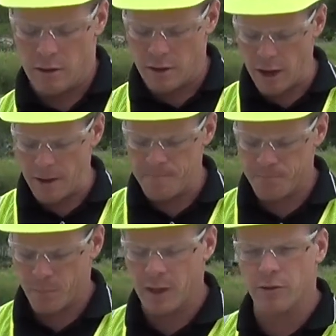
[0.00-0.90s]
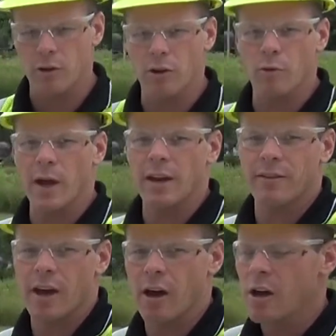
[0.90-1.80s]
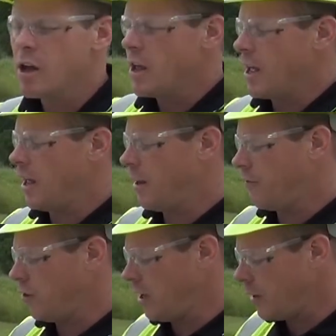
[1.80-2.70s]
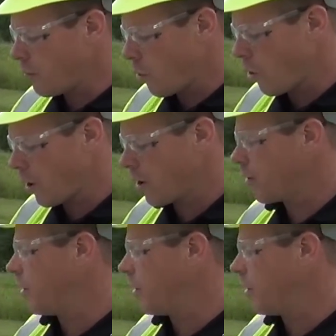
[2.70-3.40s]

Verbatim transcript: Okay, that's a good way to tell. And if you need more,